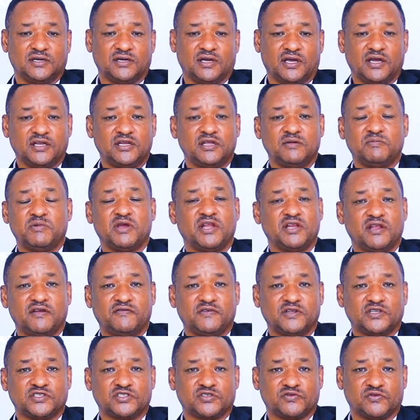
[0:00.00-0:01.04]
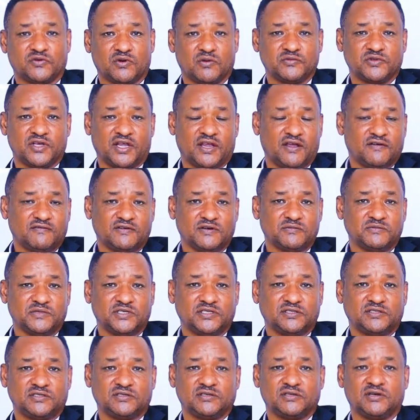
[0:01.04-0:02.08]
any benefits from the
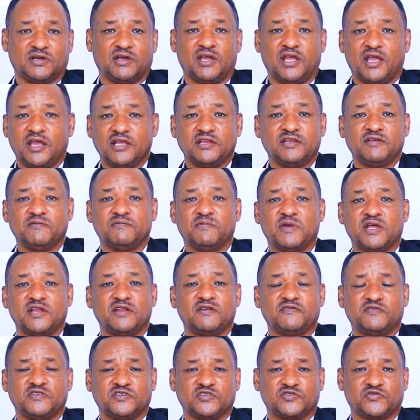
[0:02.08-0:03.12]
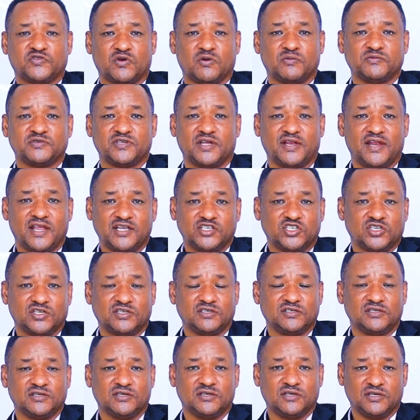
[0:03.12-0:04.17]
government, any benefits from the
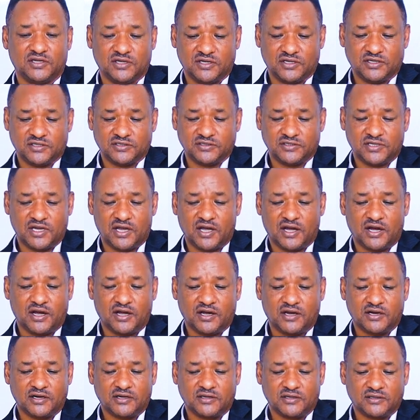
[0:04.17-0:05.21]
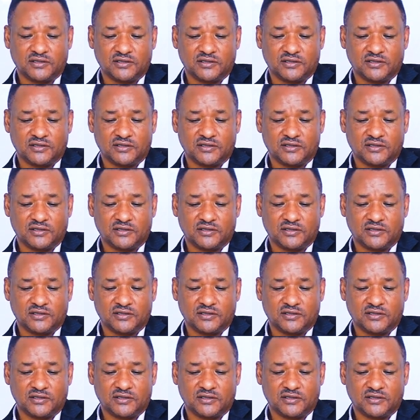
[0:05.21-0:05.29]
nation. They are